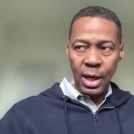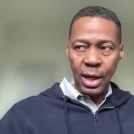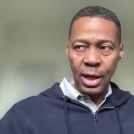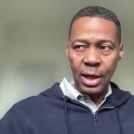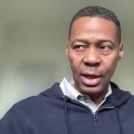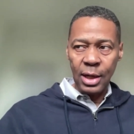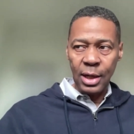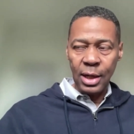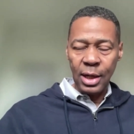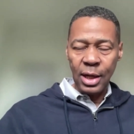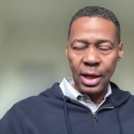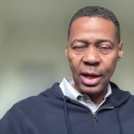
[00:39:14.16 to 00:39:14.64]

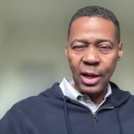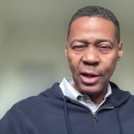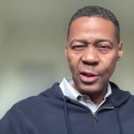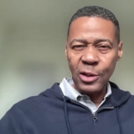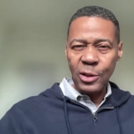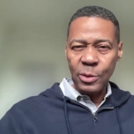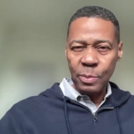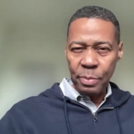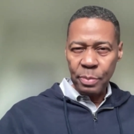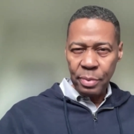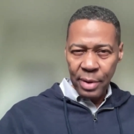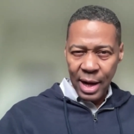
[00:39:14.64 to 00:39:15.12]
in
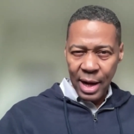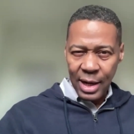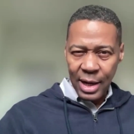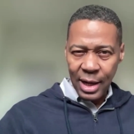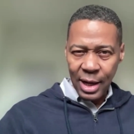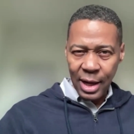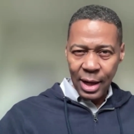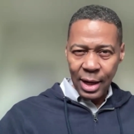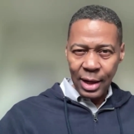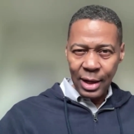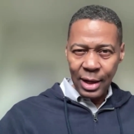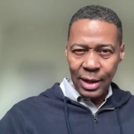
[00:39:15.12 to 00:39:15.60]

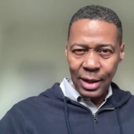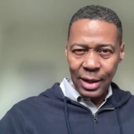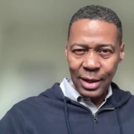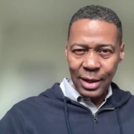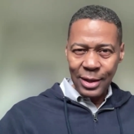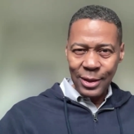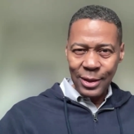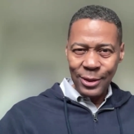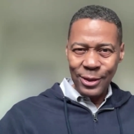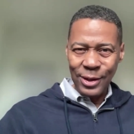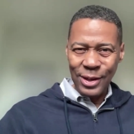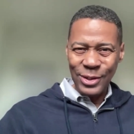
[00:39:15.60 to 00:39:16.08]
spreading
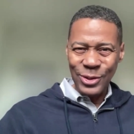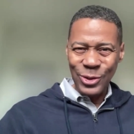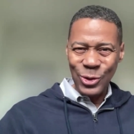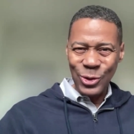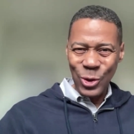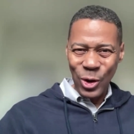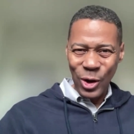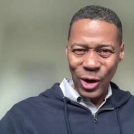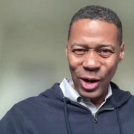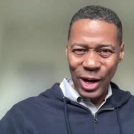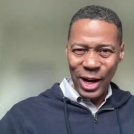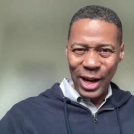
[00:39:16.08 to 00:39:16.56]

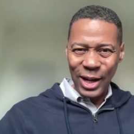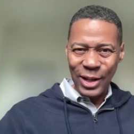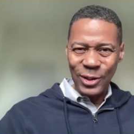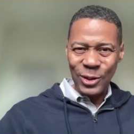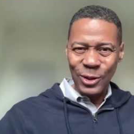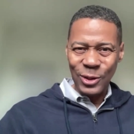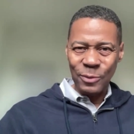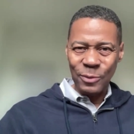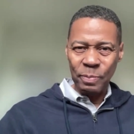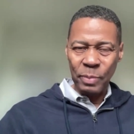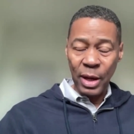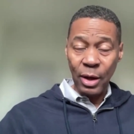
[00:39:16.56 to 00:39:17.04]
this
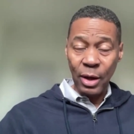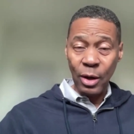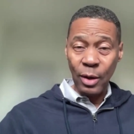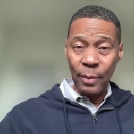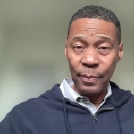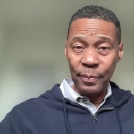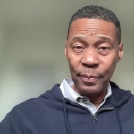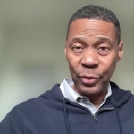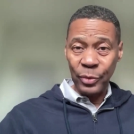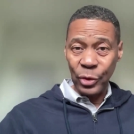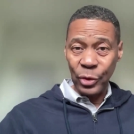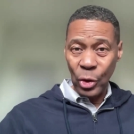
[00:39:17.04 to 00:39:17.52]
knowledge,
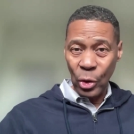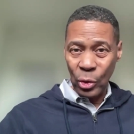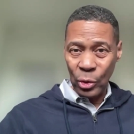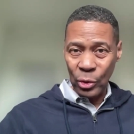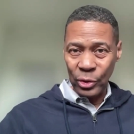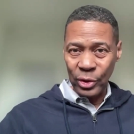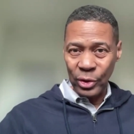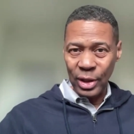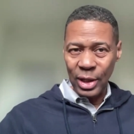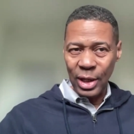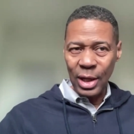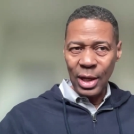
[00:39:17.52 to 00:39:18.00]
become
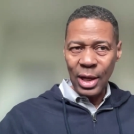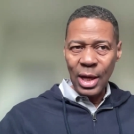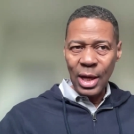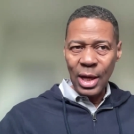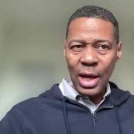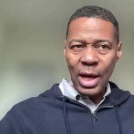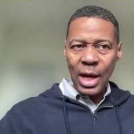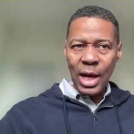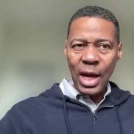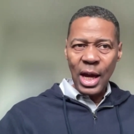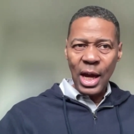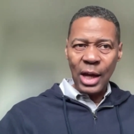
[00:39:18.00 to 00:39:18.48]
known,
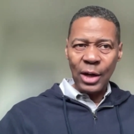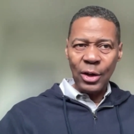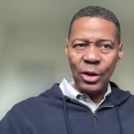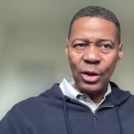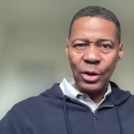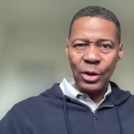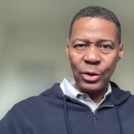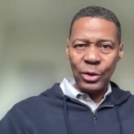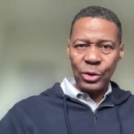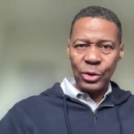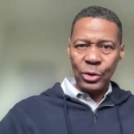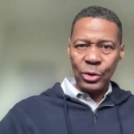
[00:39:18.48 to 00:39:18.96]

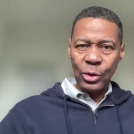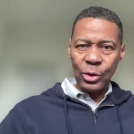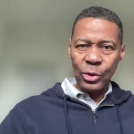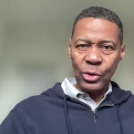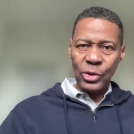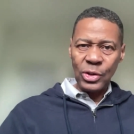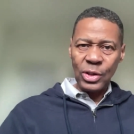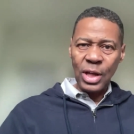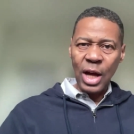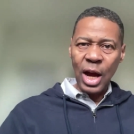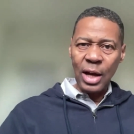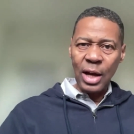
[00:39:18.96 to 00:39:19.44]
and
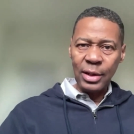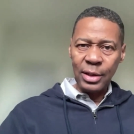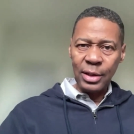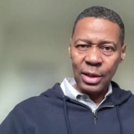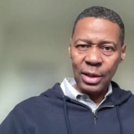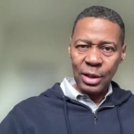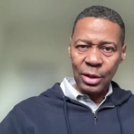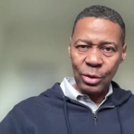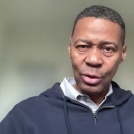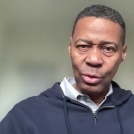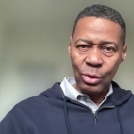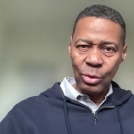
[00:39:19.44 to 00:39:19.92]
also
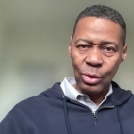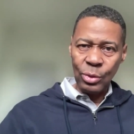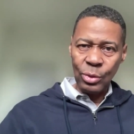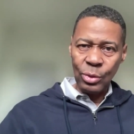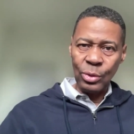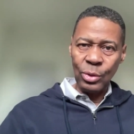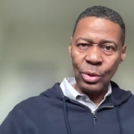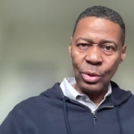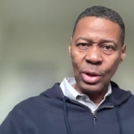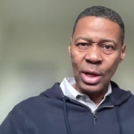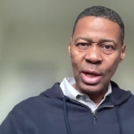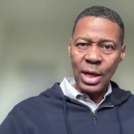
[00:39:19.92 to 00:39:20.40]
start
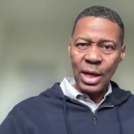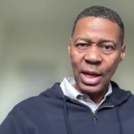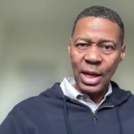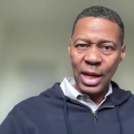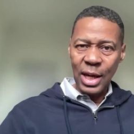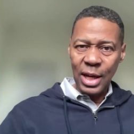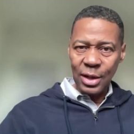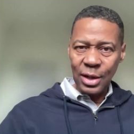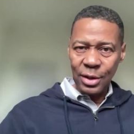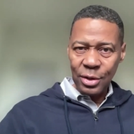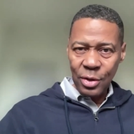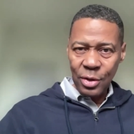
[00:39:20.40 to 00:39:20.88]
to
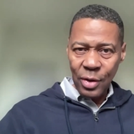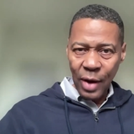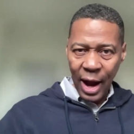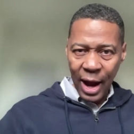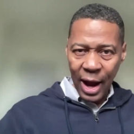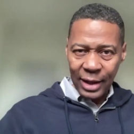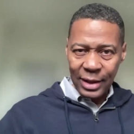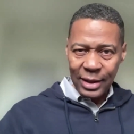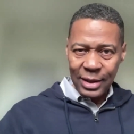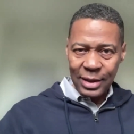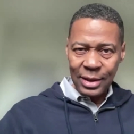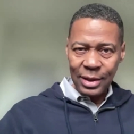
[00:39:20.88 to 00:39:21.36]

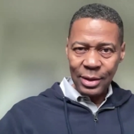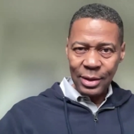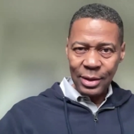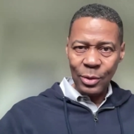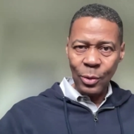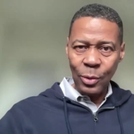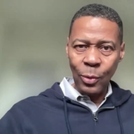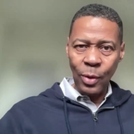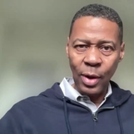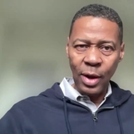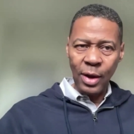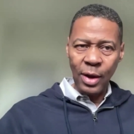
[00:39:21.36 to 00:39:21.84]
interact
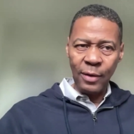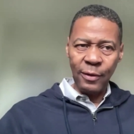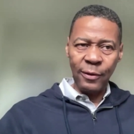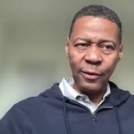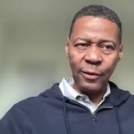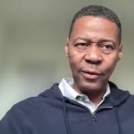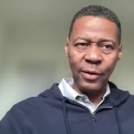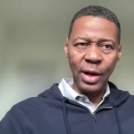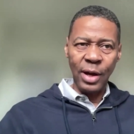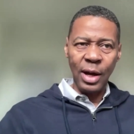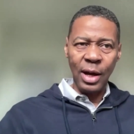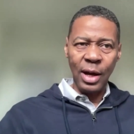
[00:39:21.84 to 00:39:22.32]

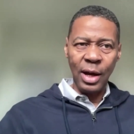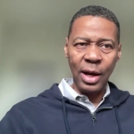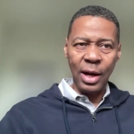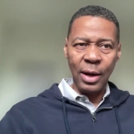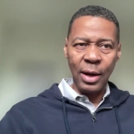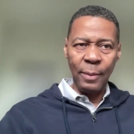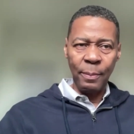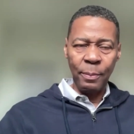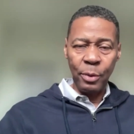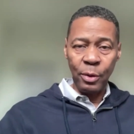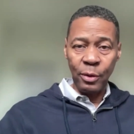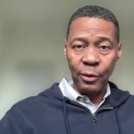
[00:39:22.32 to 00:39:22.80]
with
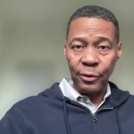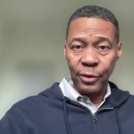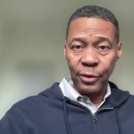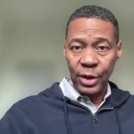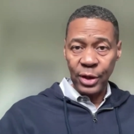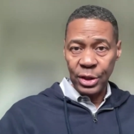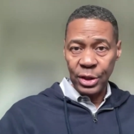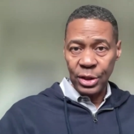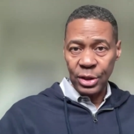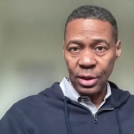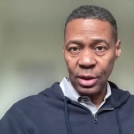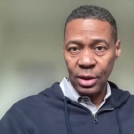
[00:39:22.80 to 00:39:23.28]

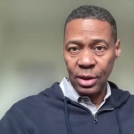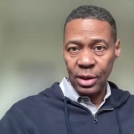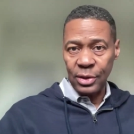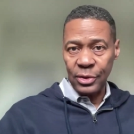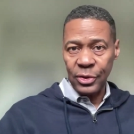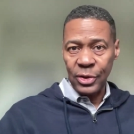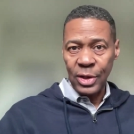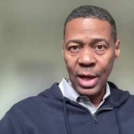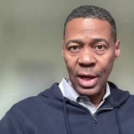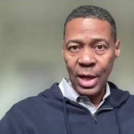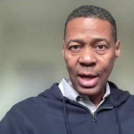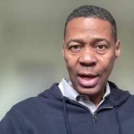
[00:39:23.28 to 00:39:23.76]

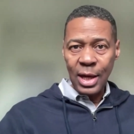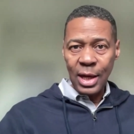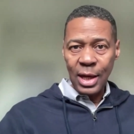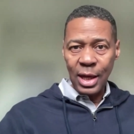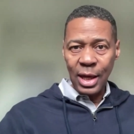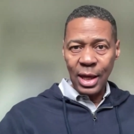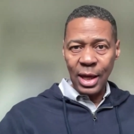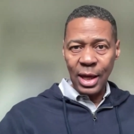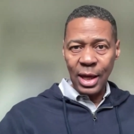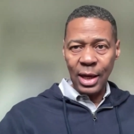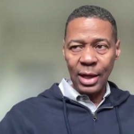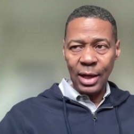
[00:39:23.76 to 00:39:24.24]
professionals
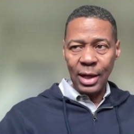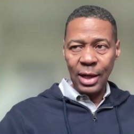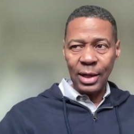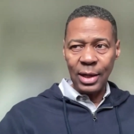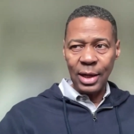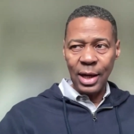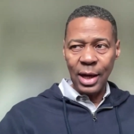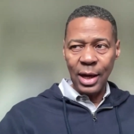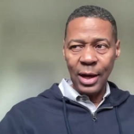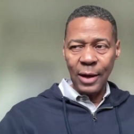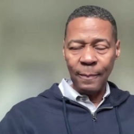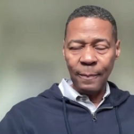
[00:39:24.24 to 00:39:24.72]

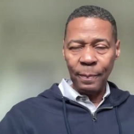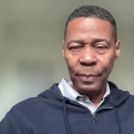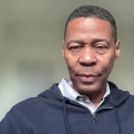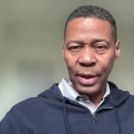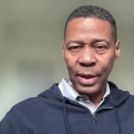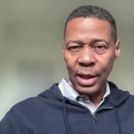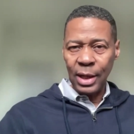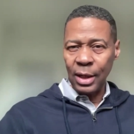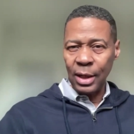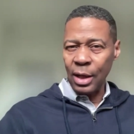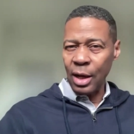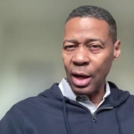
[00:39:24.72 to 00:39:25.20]

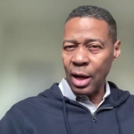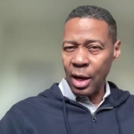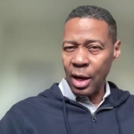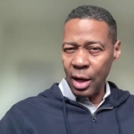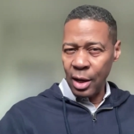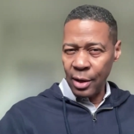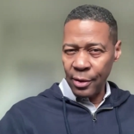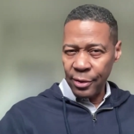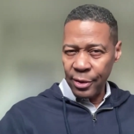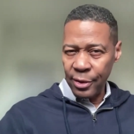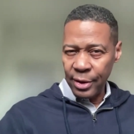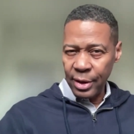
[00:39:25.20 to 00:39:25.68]
in
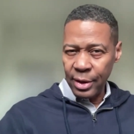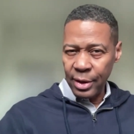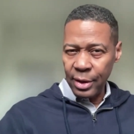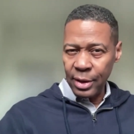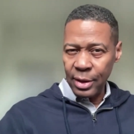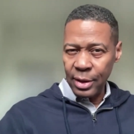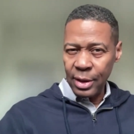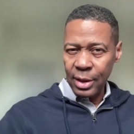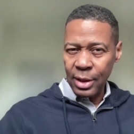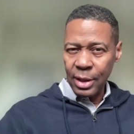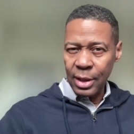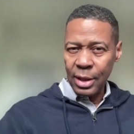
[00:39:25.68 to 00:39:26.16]

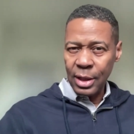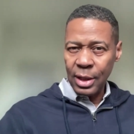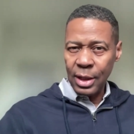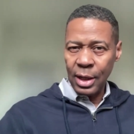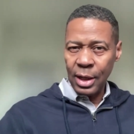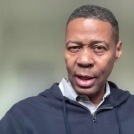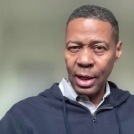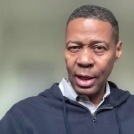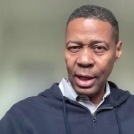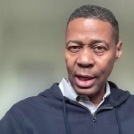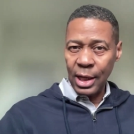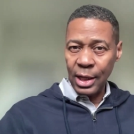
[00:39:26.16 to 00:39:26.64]
other
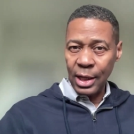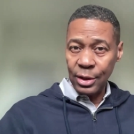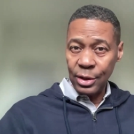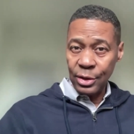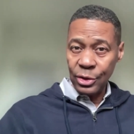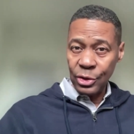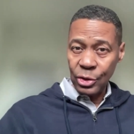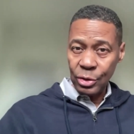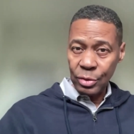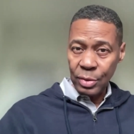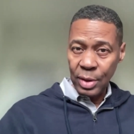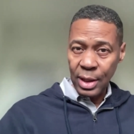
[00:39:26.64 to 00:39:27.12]

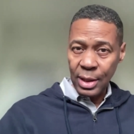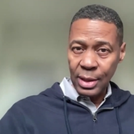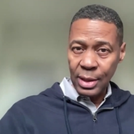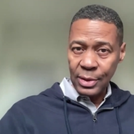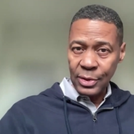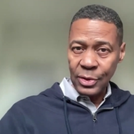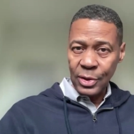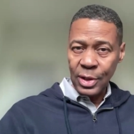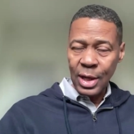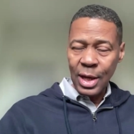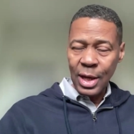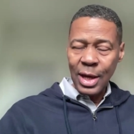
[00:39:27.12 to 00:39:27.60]

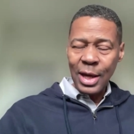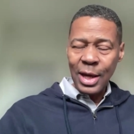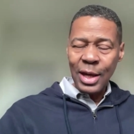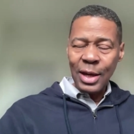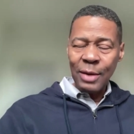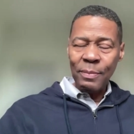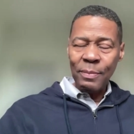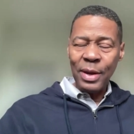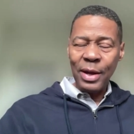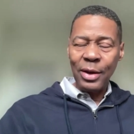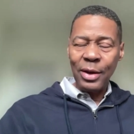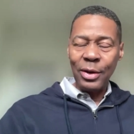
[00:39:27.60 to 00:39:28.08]
industries?
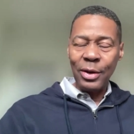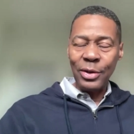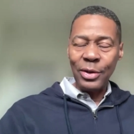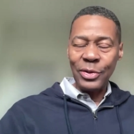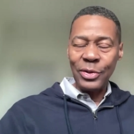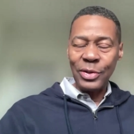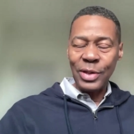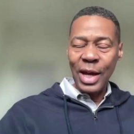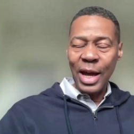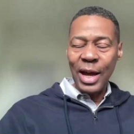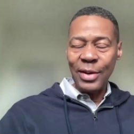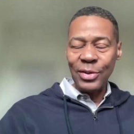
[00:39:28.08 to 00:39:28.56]

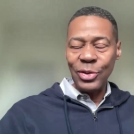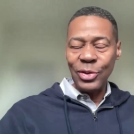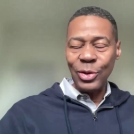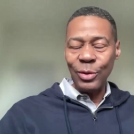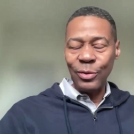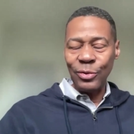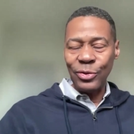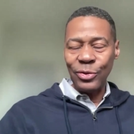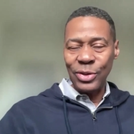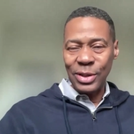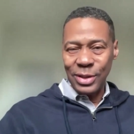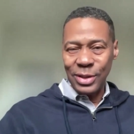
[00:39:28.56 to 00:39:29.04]
Because
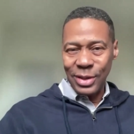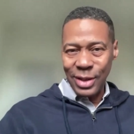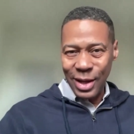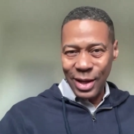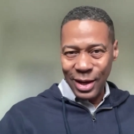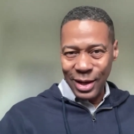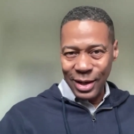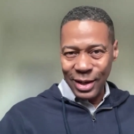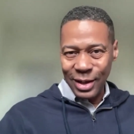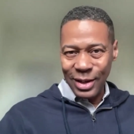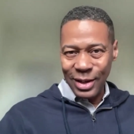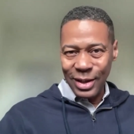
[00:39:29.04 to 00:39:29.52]
as you've
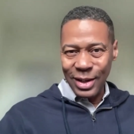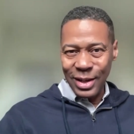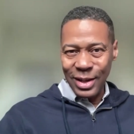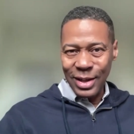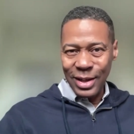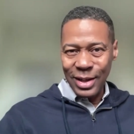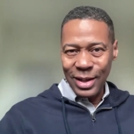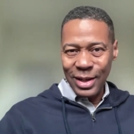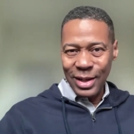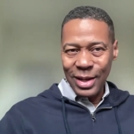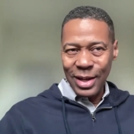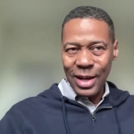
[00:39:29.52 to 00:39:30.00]

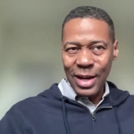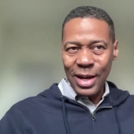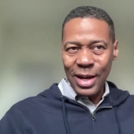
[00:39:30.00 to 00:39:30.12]
seen,